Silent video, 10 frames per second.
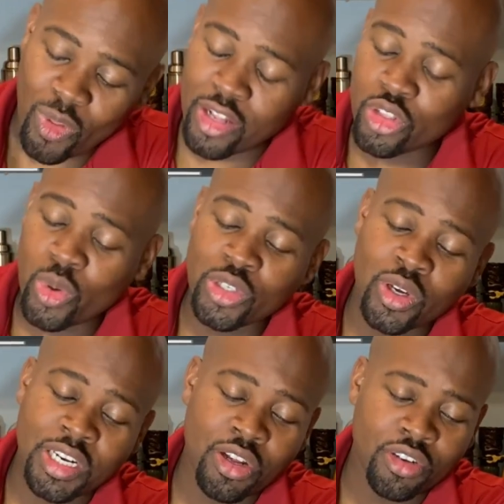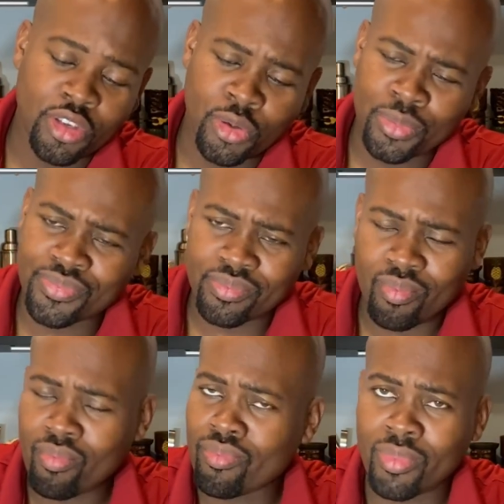Do enjoy the DonQ,
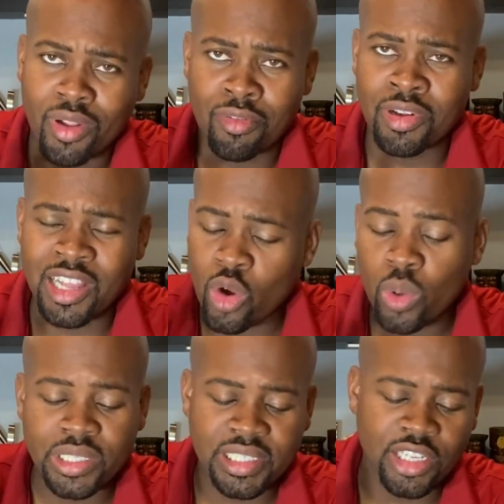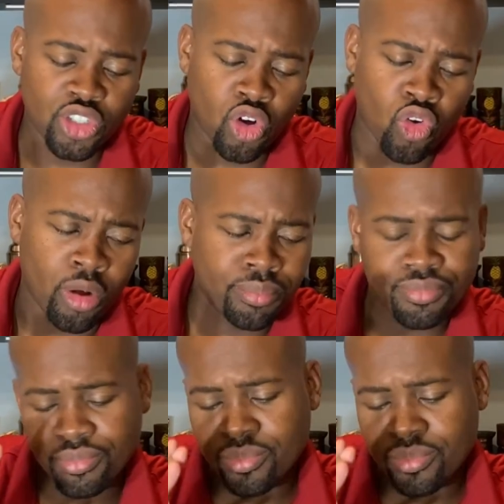really a quintessential rum.